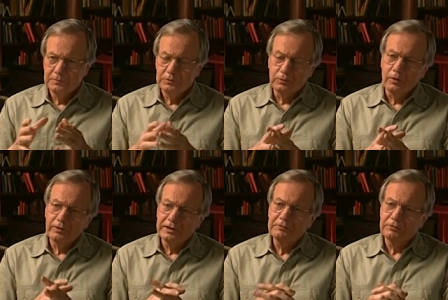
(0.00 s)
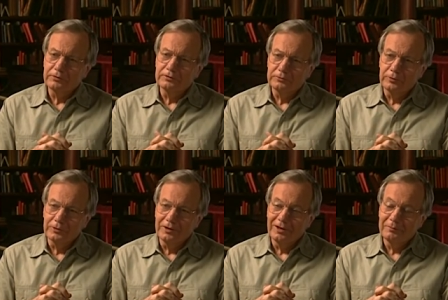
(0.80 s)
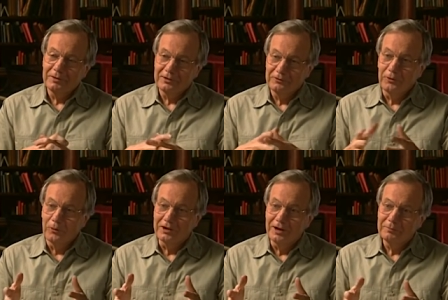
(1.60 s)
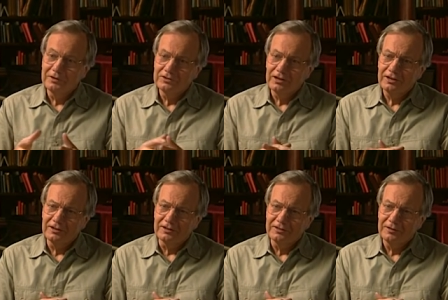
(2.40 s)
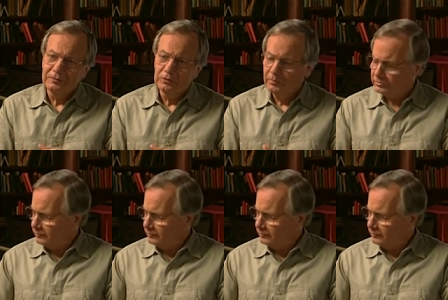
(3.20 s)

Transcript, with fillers: strongly influenced, were you not, by growing up in China? I mean, you